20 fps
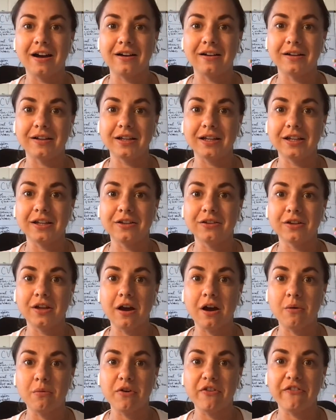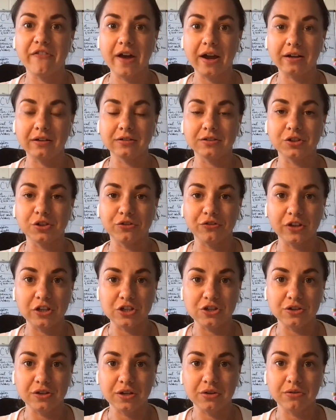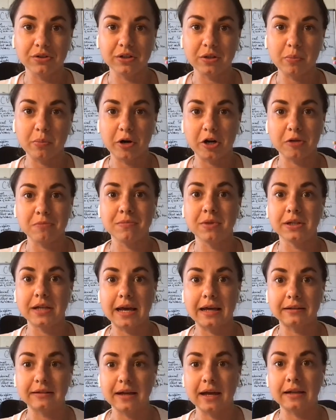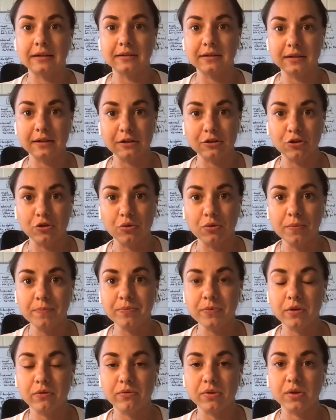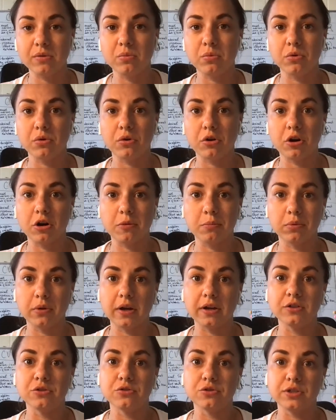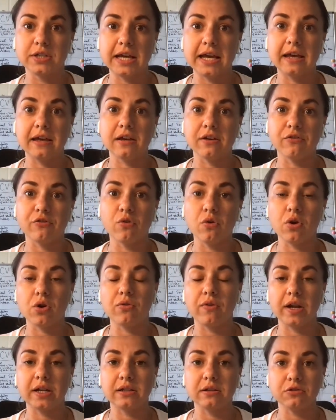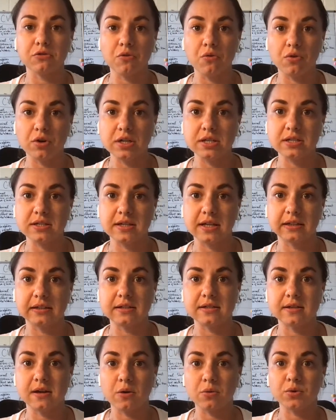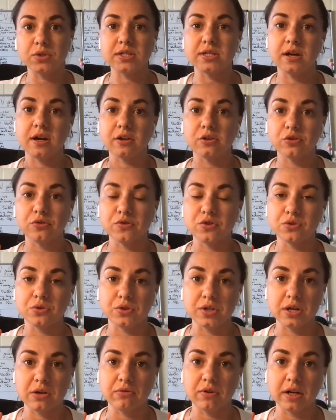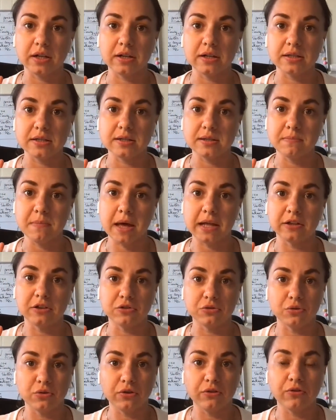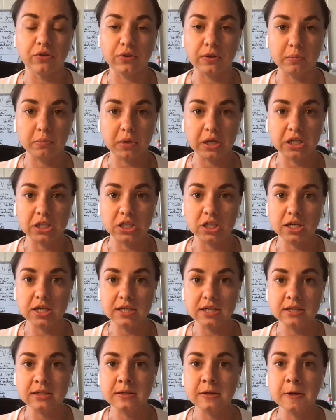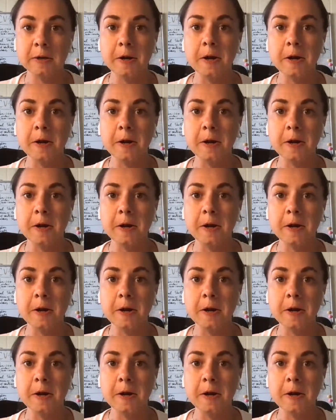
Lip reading: in our Faculty of Engineering department at NTNU, we were obliged to take a 4-credit course that is outside of 30 credits mandatory for the PhDs,